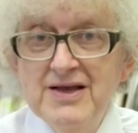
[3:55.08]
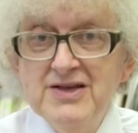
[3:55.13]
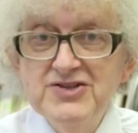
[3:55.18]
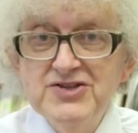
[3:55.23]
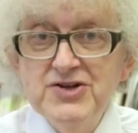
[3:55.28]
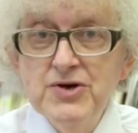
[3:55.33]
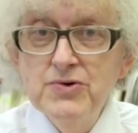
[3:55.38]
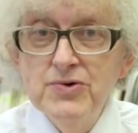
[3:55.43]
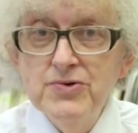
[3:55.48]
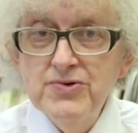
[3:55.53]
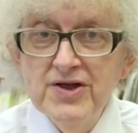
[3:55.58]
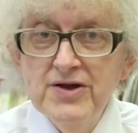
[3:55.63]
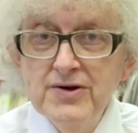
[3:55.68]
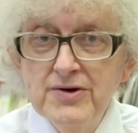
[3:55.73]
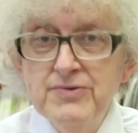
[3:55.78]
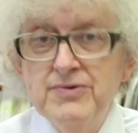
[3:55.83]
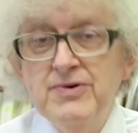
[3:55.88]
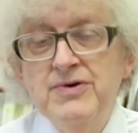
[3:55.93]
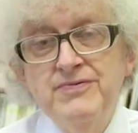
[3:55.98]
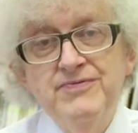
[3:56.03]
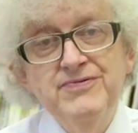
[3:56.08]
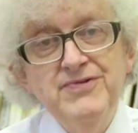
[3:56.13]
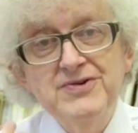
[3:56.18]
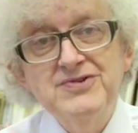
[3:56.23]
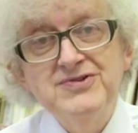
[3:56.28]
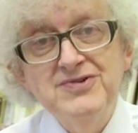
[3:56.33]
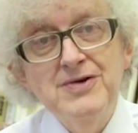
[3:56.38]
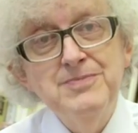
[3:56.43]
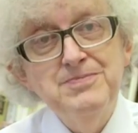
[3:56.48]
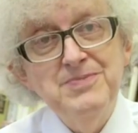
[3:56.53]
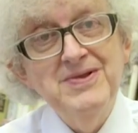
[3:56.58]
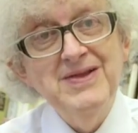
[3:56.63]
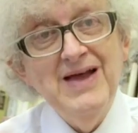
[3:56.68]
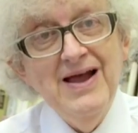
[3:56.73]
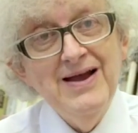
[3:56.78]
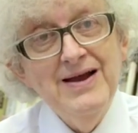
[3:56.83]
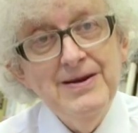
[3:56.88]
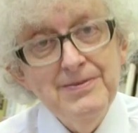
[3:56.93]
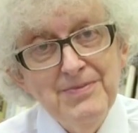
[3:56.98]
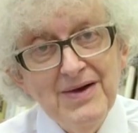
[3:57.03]
So although, for example,
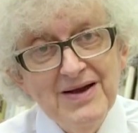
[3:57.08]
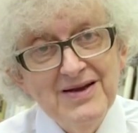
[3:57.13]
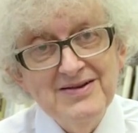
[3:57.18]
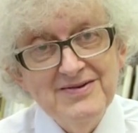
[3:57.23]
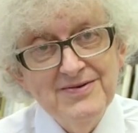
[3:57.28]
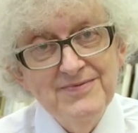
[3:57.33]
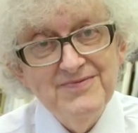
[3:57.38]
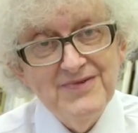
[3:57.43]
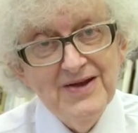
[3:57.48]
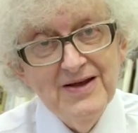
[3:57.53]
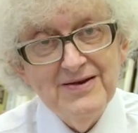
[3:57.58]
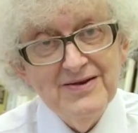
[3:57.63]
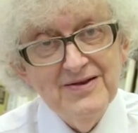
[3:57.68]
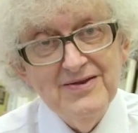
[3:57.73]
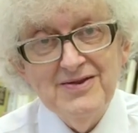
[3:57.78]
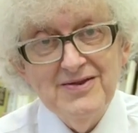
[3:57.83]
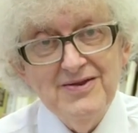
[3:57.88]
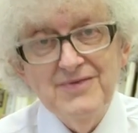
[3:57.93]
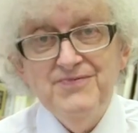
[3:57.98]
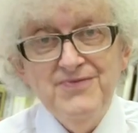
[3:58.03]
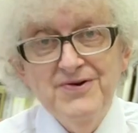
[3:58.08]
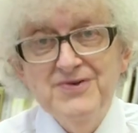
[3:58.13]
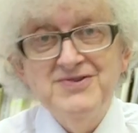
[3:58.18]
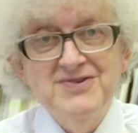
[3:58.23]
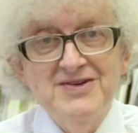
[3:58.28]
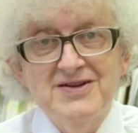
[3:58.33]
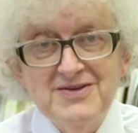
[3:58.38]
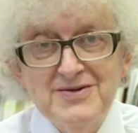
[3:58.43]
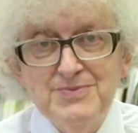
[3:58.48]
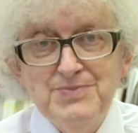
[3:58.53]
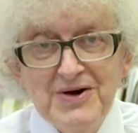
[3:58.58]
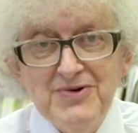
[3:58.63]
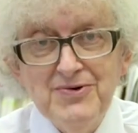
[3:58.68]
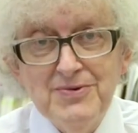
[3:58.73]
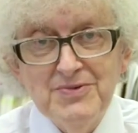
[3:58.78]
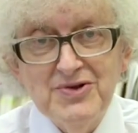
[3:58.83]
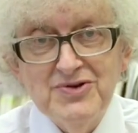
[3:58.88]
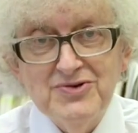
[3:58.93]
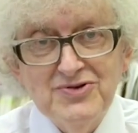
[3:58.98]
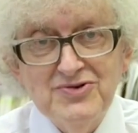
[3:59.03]
I might have done the first
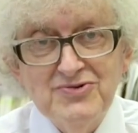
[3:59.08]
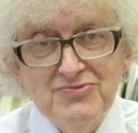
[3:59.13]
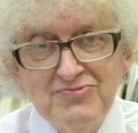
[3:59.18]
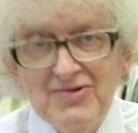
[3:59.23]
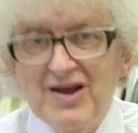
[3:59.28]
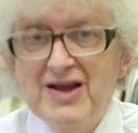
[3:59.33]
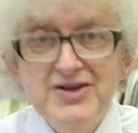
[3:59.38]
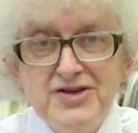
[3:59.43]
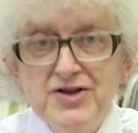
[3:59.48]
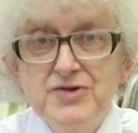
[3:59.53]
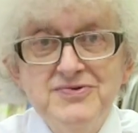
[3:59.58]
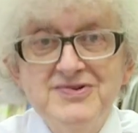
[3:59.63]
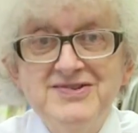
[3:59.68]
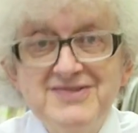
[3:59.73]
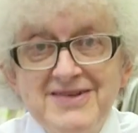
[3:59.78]
experiments, I don't